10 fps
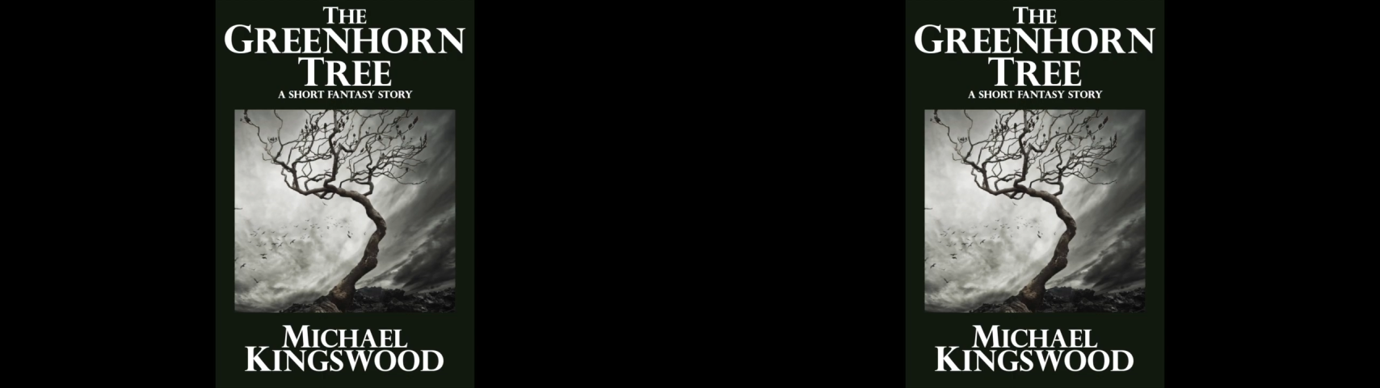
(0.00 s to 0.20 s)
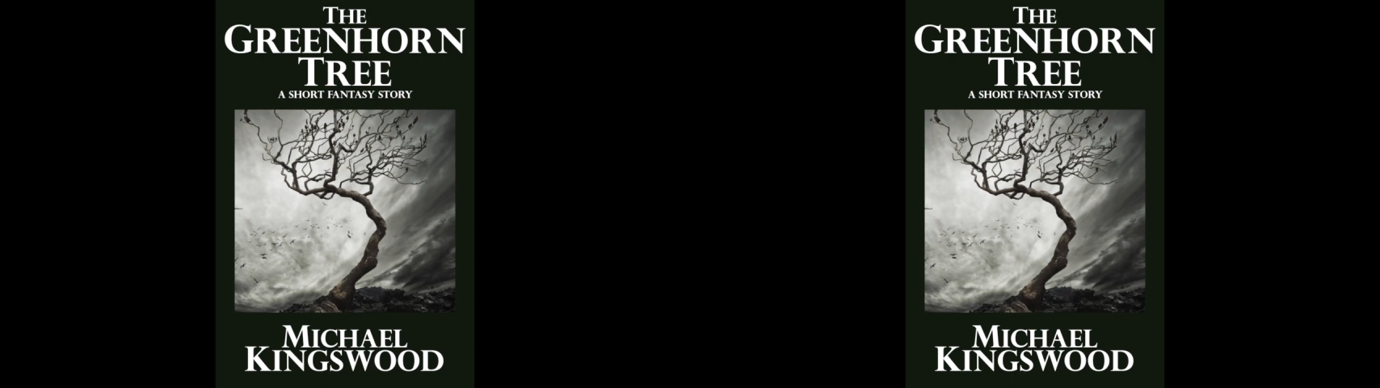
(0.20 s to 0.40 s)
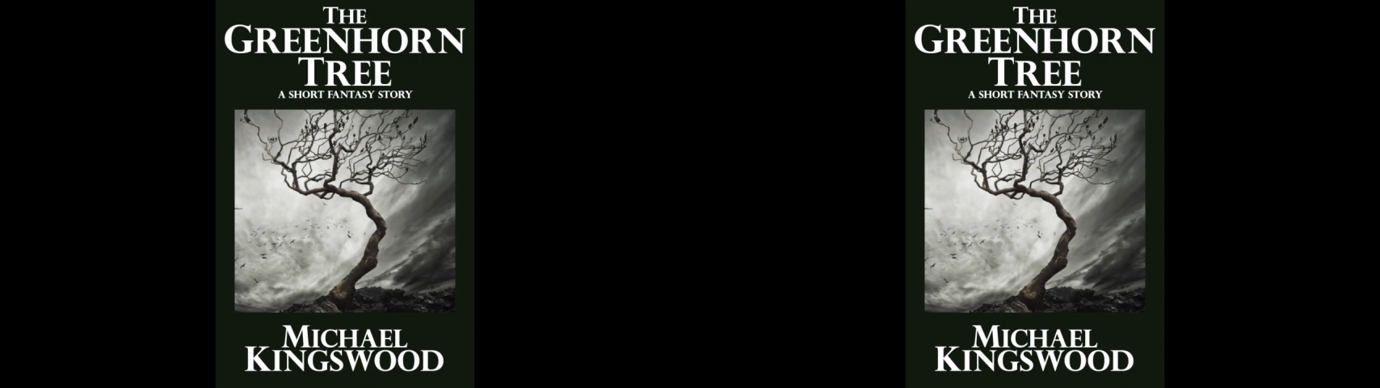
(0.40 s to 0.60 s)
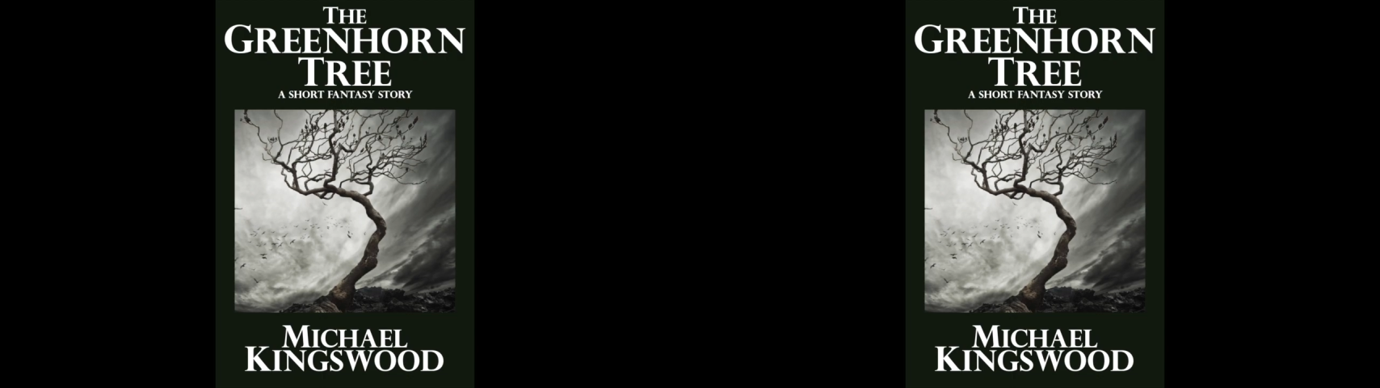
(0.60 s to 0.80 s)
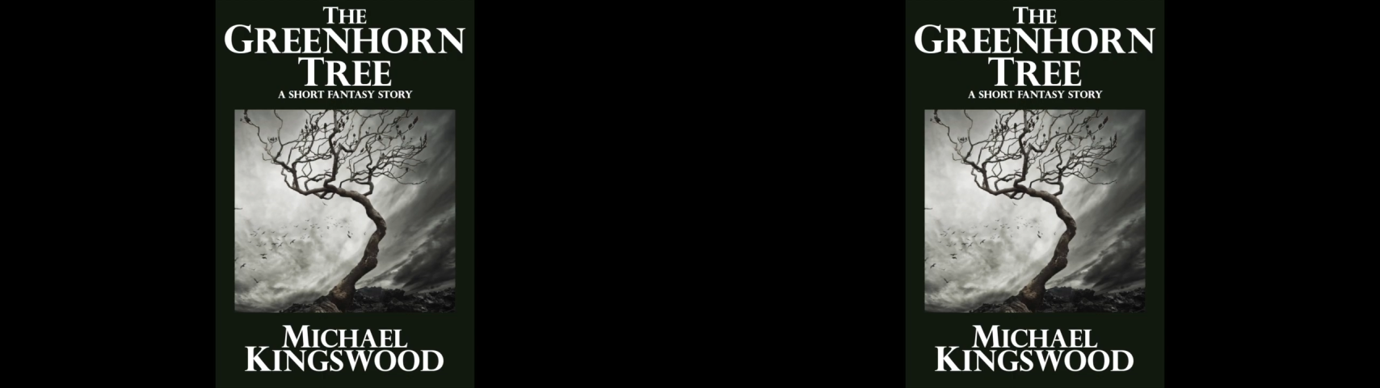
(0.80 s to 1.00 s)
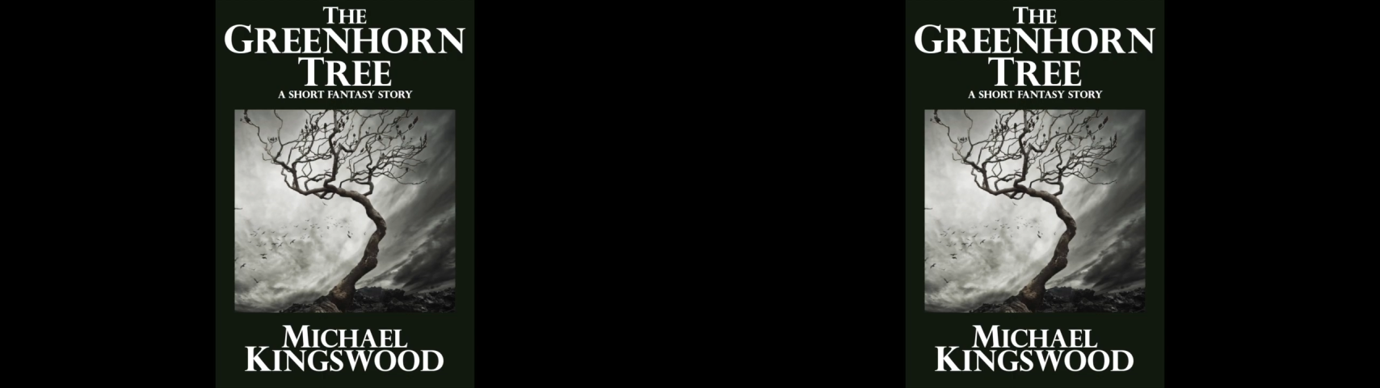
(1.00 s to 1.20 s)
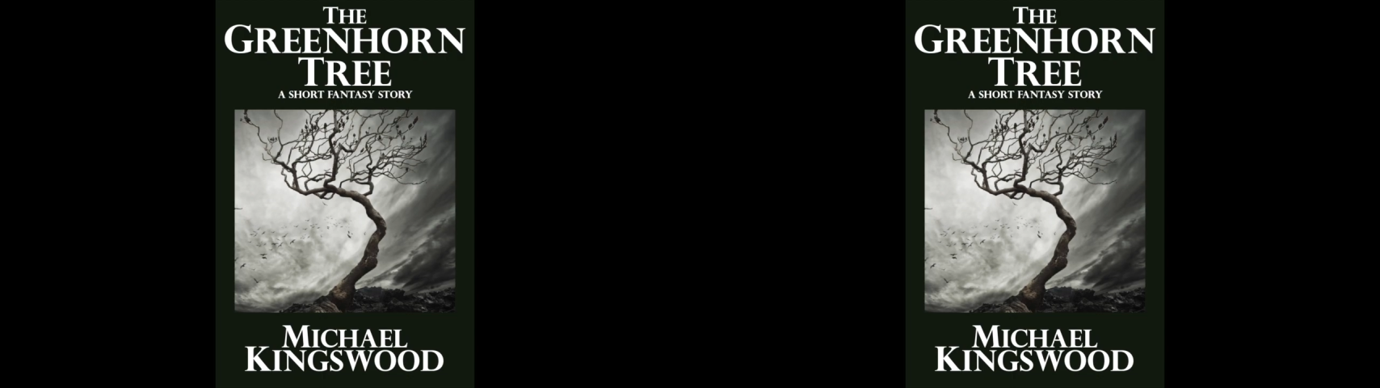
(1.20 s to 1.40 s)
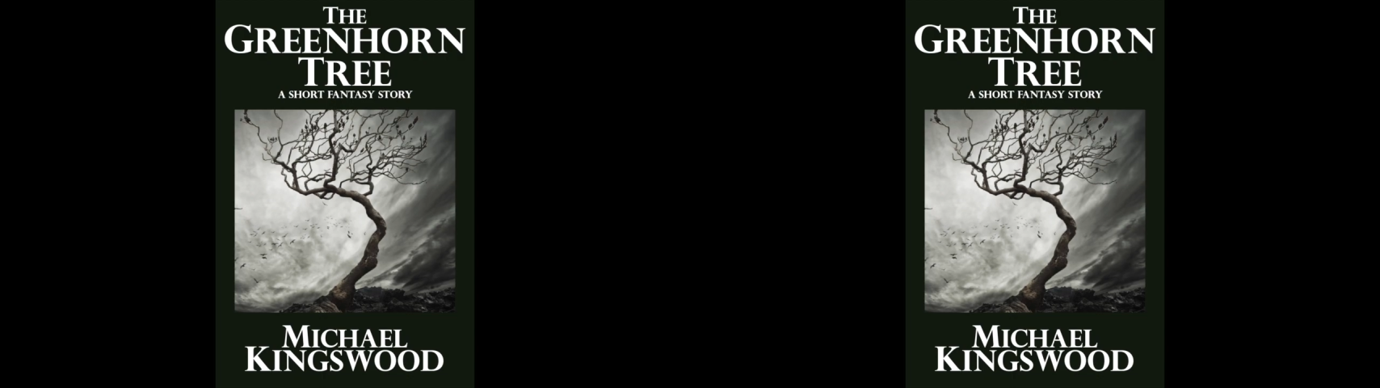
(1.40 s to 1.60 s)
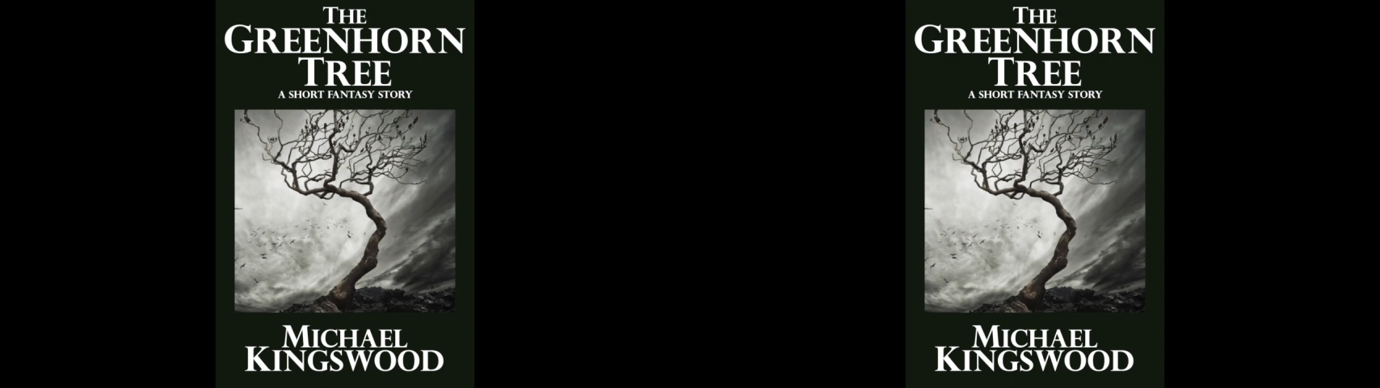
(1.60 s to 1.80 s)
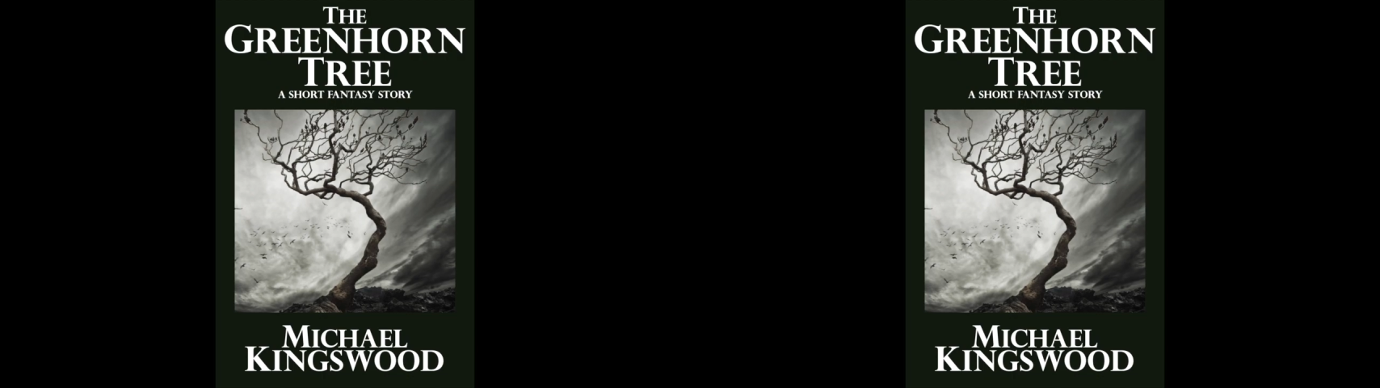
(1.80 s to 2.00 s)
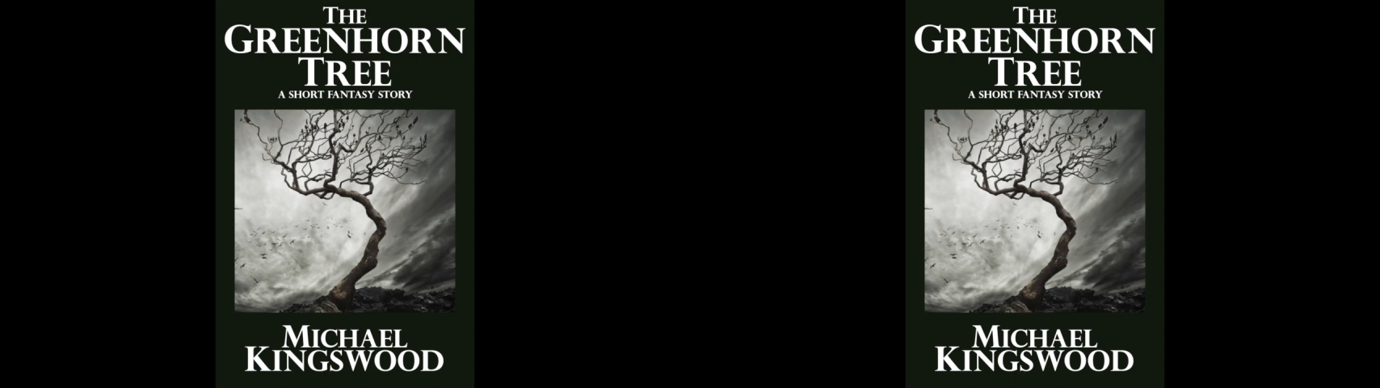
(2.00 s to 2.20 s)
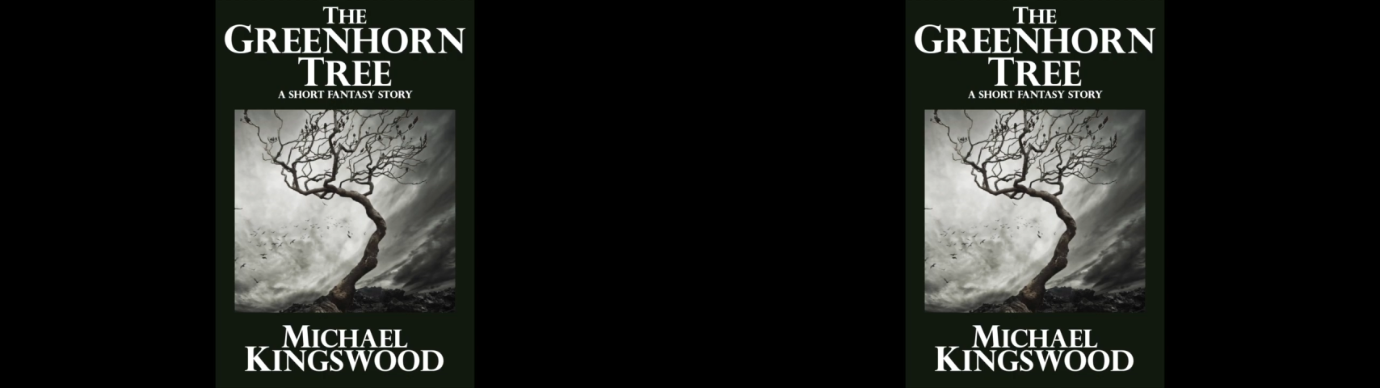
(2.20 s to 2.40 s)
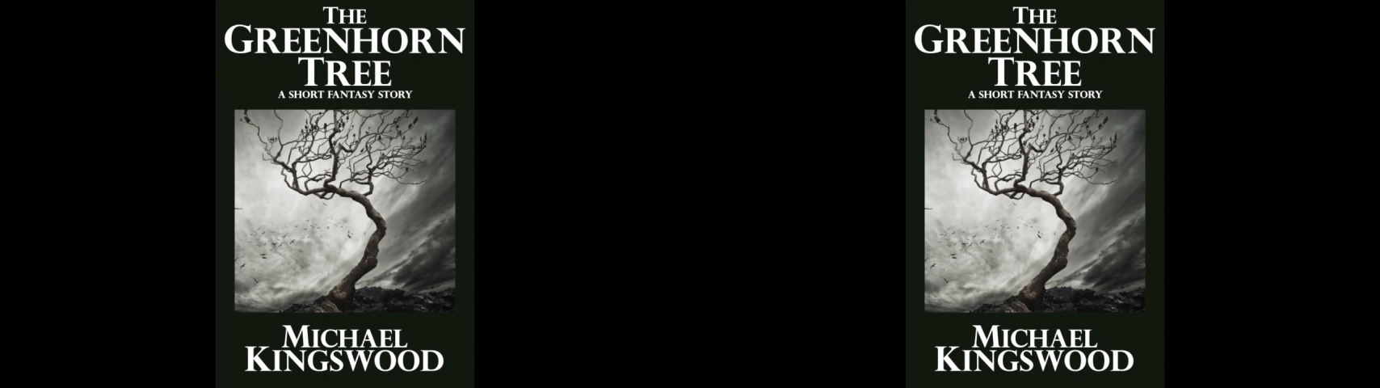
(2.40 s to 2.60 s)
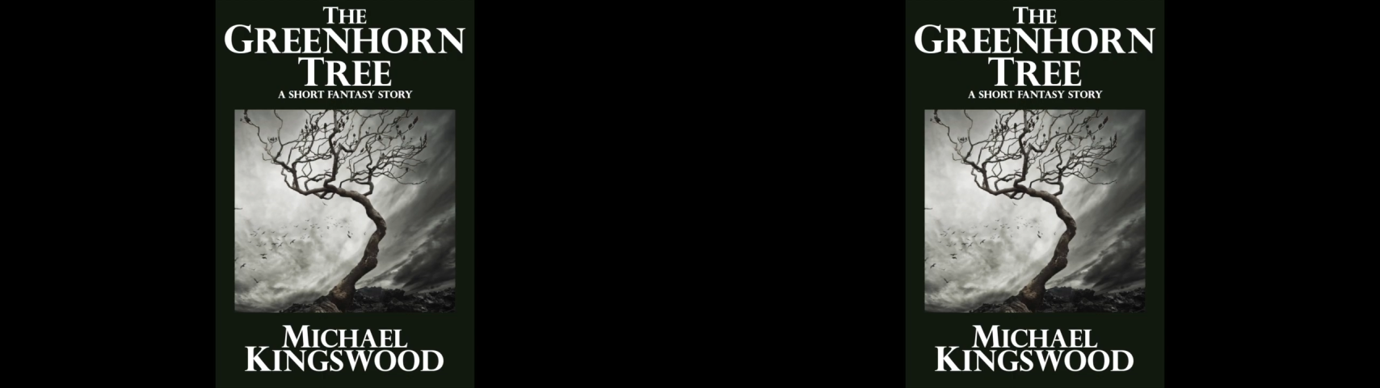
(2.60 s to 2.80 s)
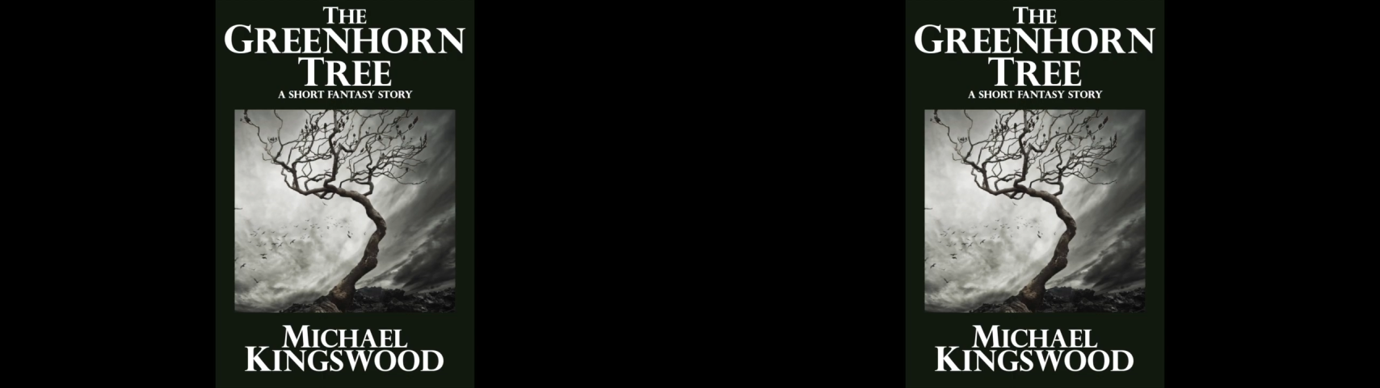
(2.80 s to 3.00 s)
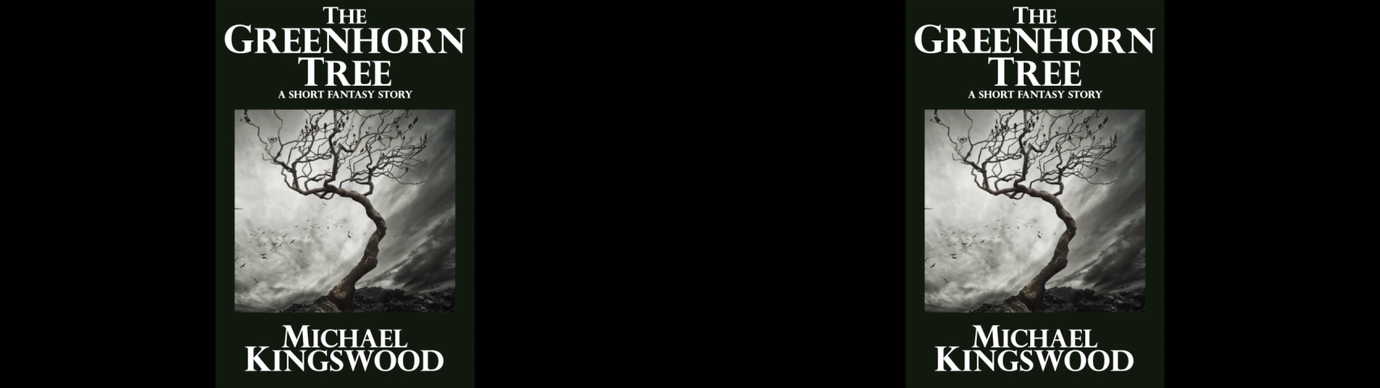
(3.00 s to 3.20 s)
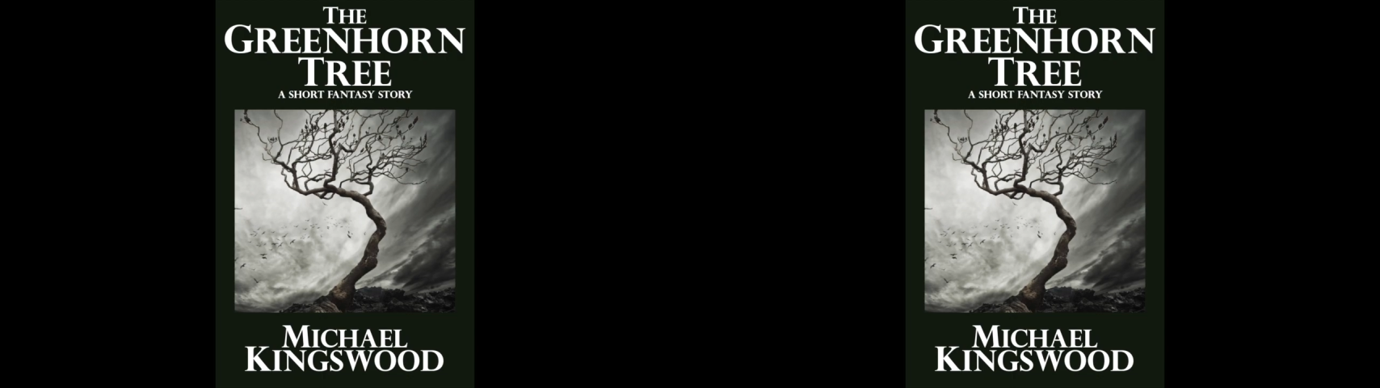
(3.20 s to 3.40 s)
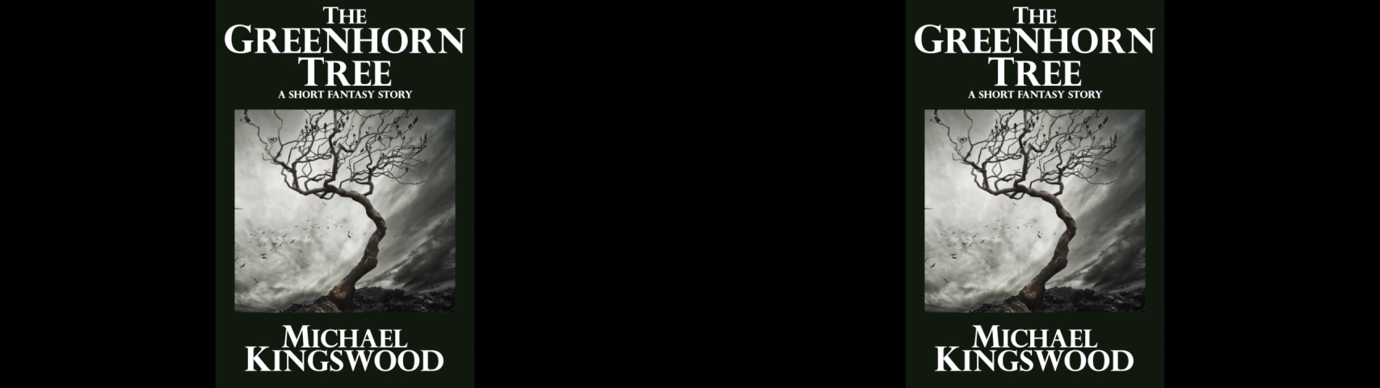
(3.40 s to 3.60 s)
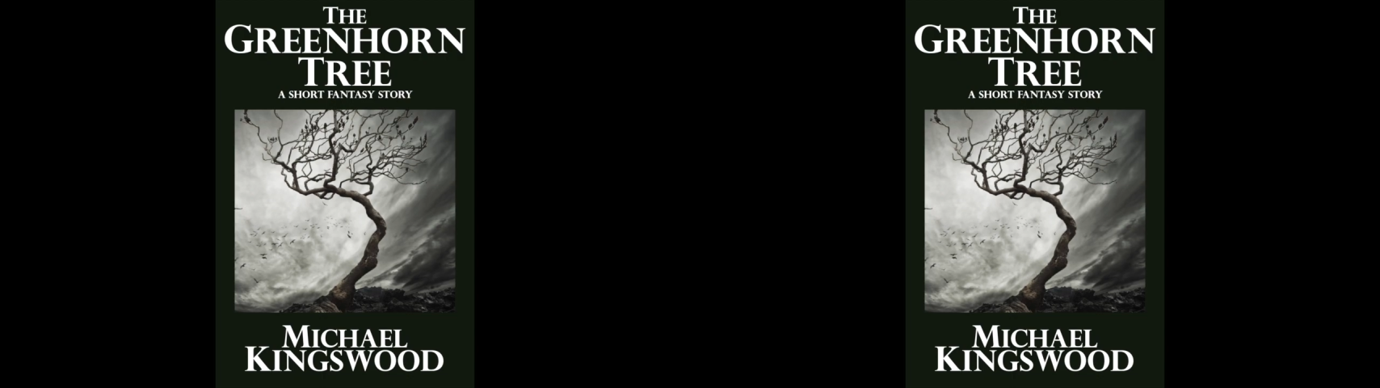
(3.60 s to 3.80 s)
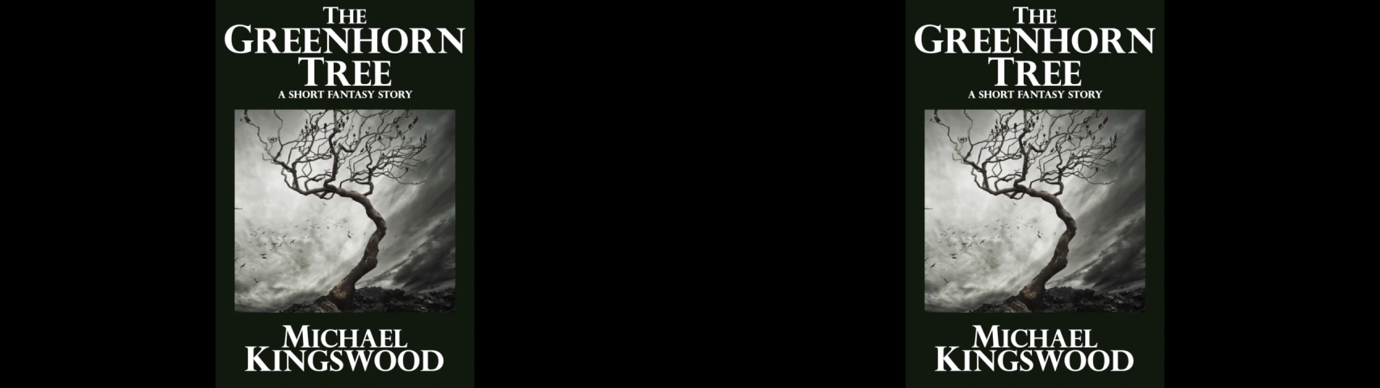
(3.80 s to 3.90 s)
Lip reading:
No face is visible, so there are no lips to read.